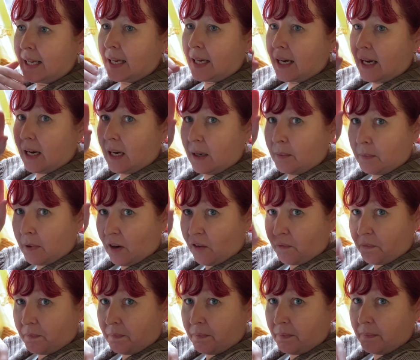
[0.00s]

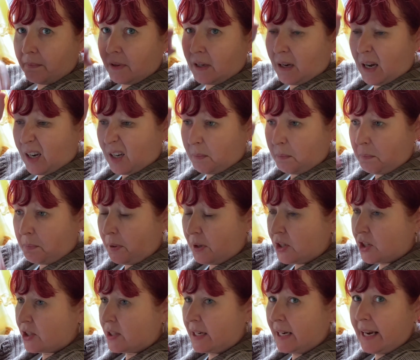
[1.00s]
I can
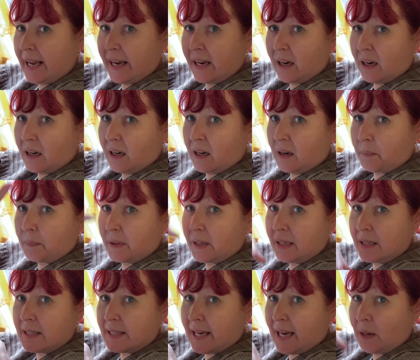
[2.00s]
push the leg up
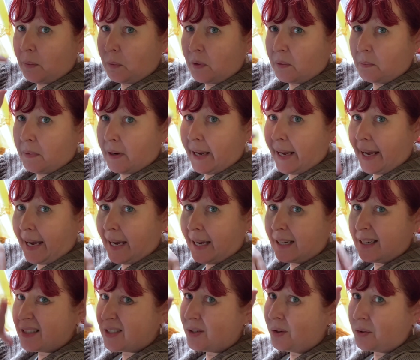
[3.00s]
and down with my
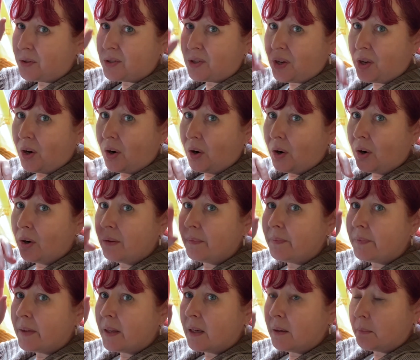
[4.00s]
hand. It's not secure,
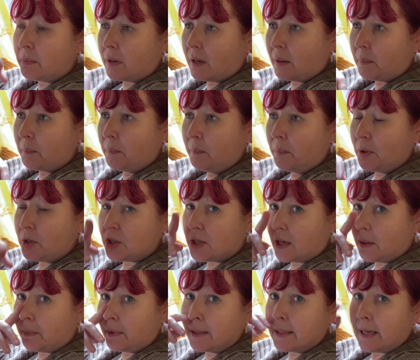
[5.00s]
but I can push it
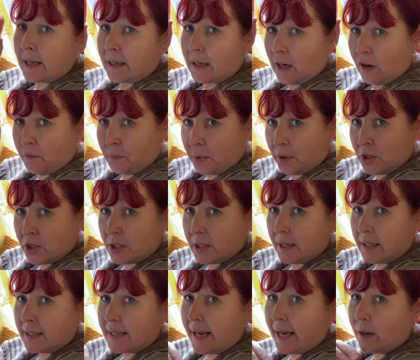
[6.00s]
up and down, and I've pushed
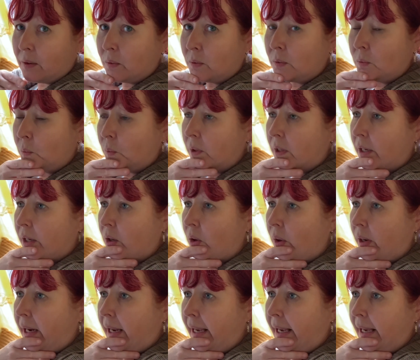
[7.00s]
it down when I
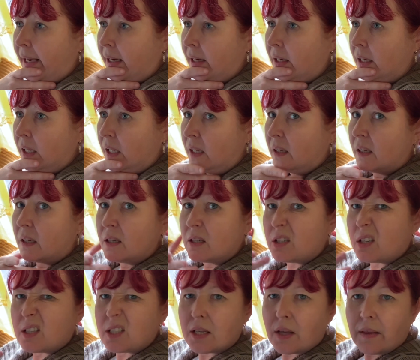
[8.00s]
got here
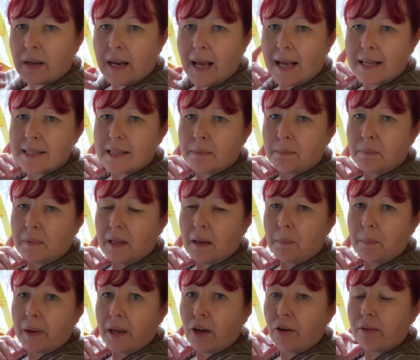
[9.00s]
just so that it has the
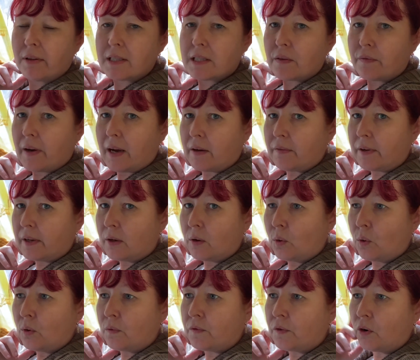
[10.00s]
appearance of having
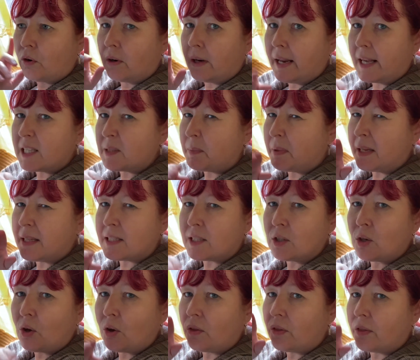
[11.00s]
all four legs, but it's
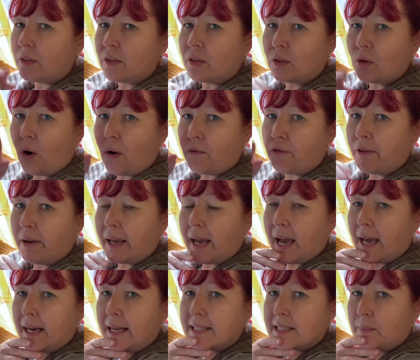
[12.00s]
not offering
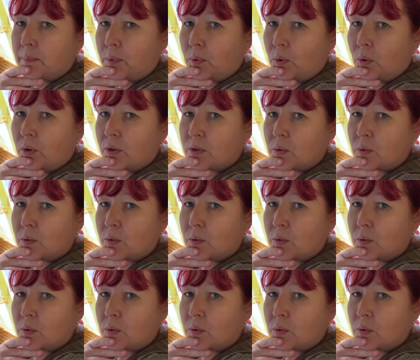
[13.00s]
any support